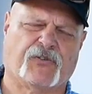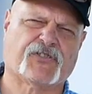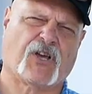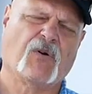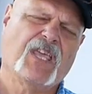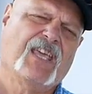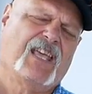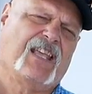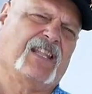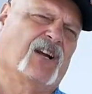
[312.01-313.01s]
So,
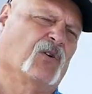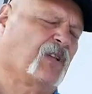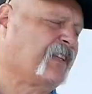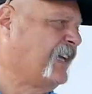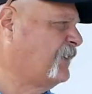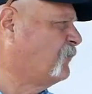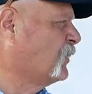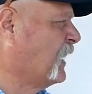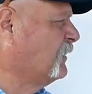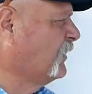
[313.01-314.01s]
you know, then
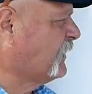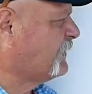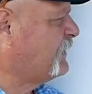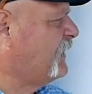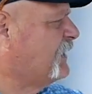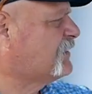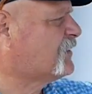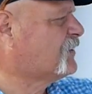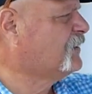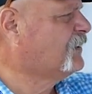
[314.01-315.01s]
when I look at this